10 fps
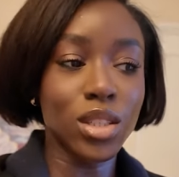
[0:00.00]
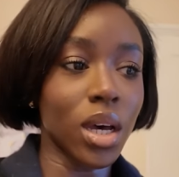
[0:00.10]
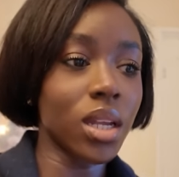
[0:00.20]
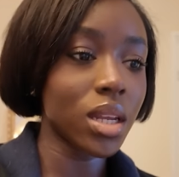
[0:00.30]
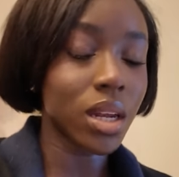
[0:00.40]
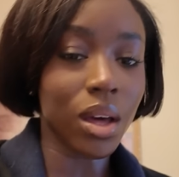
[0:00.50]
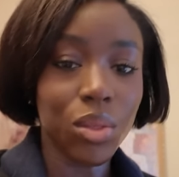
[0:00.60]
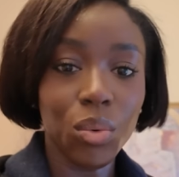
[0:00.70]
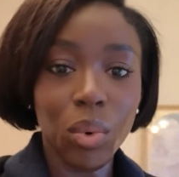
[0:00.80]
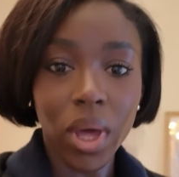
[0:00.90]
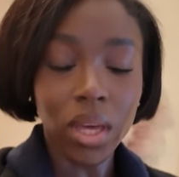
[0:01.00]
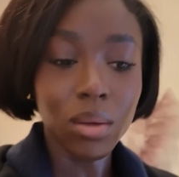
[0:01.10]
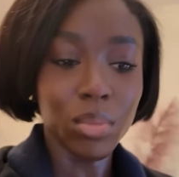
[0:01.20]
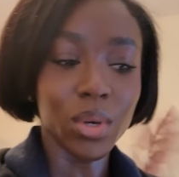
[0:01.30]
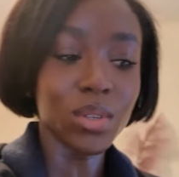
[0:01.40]
done and out of the
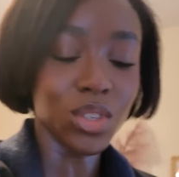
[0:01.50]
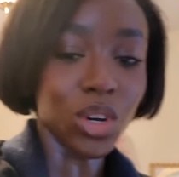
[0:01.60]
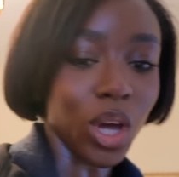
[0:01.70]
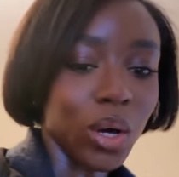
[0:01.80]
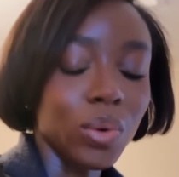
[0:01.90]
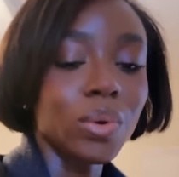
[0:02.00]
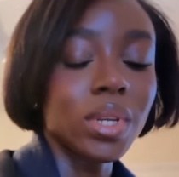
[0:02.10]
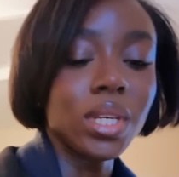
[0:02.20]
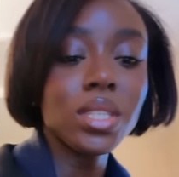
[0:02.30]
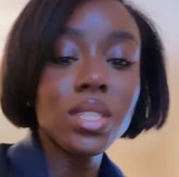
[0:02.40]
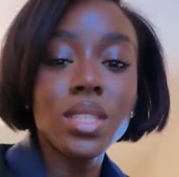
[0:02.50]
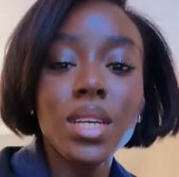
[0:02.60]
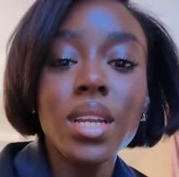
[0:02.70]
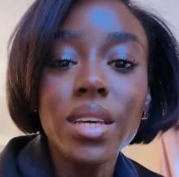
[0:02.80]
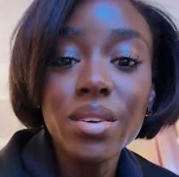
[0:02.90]
way, because your girl needs
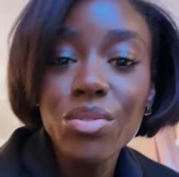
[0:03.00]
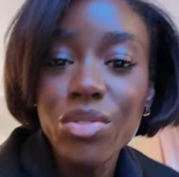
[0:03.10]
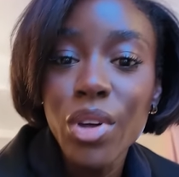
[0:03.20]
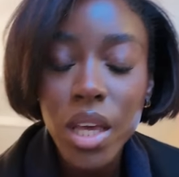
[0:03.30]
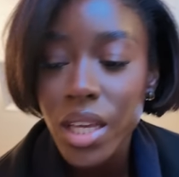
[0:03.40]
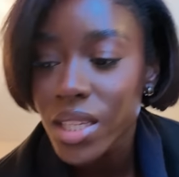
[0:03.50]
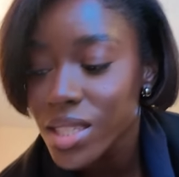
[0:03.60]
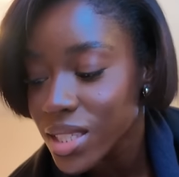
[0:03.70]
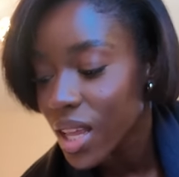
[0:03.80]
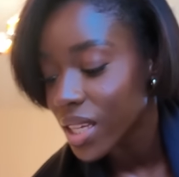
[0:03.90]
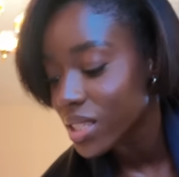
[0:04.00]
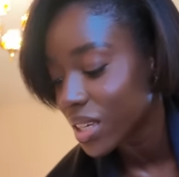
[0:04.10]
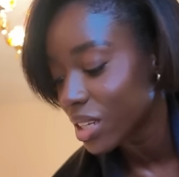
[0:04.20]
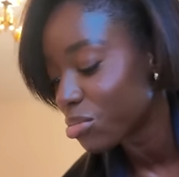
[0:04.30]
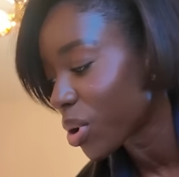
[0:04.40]
to leave. It is
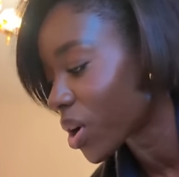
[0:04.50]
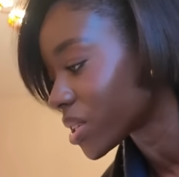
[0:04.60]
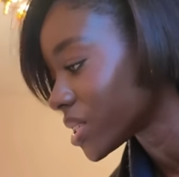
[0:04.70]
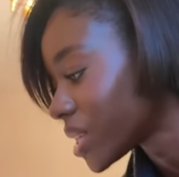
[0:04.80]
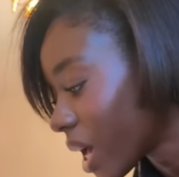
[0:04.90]
19 past